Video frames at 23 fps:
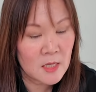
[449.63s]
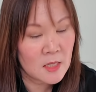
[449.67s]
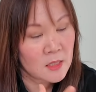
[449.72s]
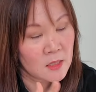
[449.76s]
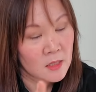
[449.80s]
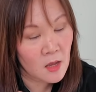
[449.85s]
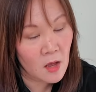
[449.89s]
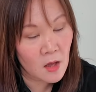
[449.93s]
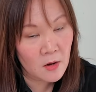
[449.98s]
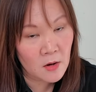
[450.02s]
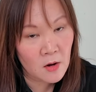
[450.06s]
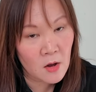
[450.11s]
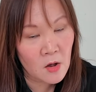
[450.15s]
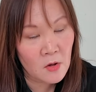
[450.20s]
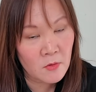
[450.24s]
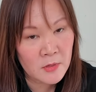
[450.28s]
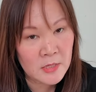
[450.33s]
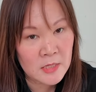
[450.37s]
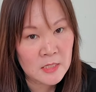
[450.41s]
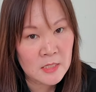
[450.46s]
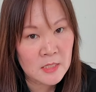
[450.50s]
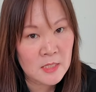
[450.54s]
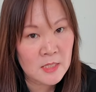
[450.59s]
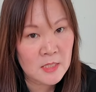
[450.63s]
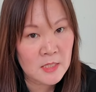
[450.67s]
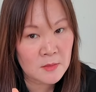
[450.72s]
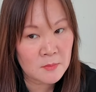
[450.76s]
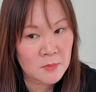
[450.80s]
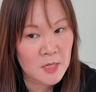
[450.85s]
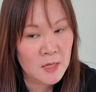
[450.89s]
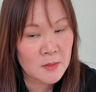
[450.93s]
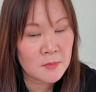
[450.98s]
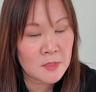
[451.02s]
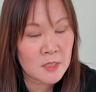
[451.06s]
Not always, because
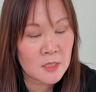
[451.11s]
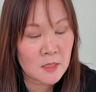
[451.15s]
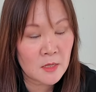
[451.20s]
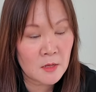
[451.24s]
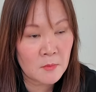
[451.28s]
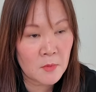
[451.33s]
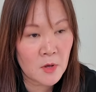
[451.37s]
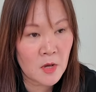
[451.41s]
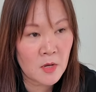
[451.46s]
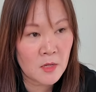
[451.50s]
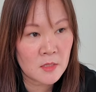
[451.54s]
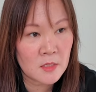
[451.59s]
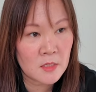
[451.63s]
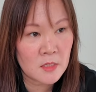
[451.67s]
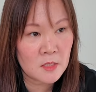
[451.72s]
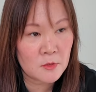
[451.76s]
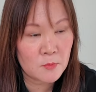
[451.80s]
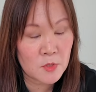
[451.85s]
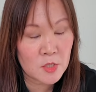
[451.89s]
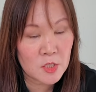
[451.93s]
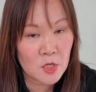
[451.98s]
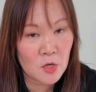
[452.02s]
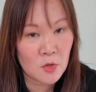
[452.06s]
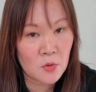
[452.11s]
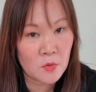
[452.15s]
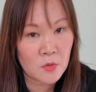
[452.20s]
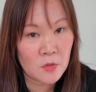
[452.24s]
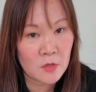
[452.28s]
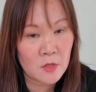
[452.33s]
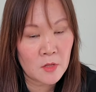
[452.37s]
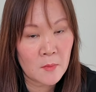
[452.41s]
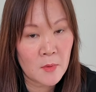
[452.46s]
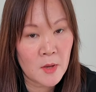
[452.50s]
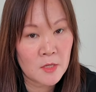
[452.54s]
sometimes Clemence, especially older
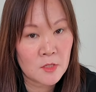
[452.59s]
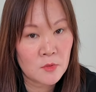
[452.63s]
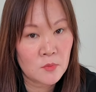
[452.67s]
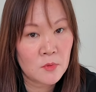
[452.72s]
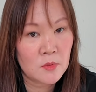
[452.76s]
Clemence,